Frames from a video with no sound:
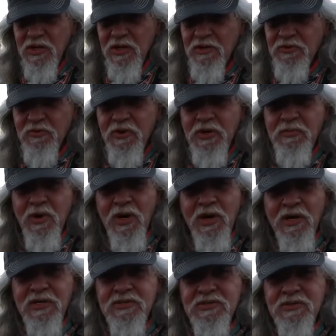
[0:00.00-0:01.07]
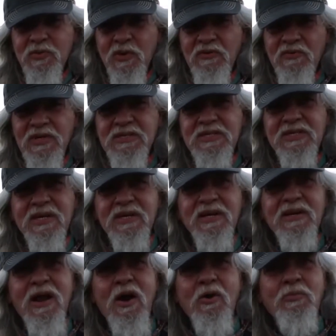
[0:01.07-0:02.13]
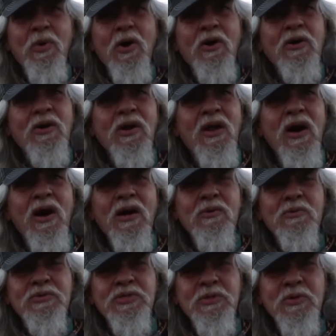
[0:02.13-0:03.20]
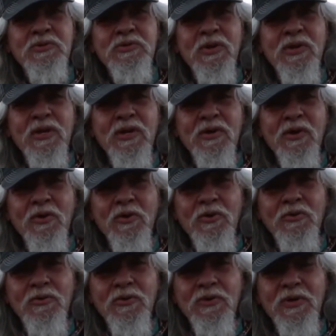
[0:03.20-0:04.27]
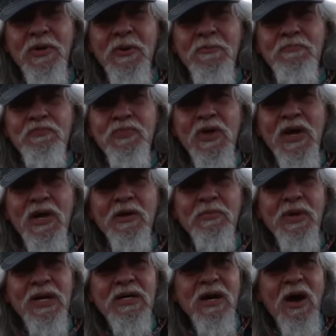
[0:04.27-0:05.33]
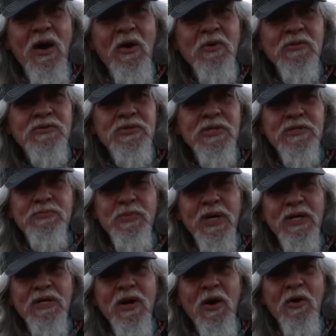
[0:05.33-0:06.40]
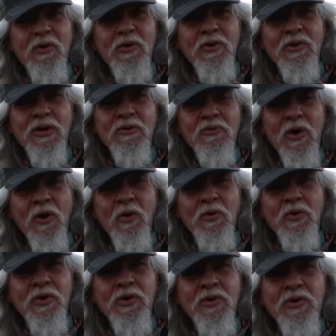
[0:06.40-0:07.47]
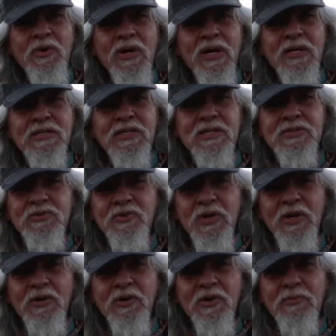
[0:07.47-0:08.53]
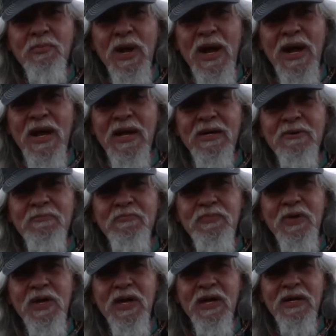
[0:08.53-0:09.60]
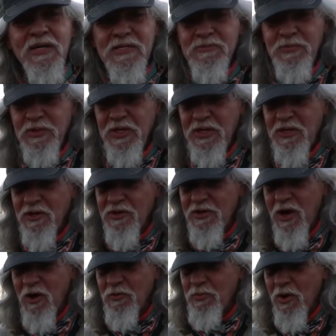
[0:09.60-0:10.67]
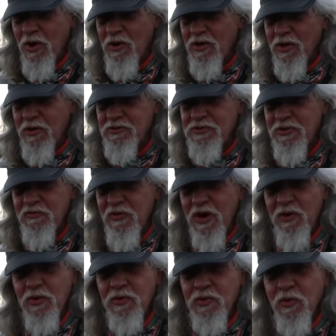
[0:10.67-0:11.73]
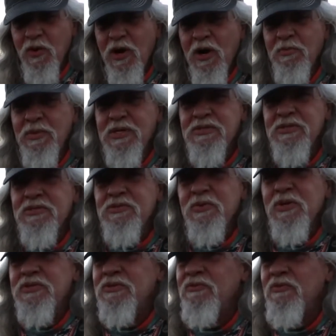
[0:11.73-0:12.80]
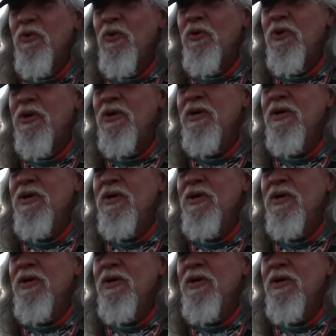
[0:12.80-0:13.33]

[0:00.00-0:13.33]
3 months, we visited the dog park a lot. When she was a little girl, and the big dogs just picked on her and rolled her and just treated her bad. And this particular dog park close to where our business was in Florida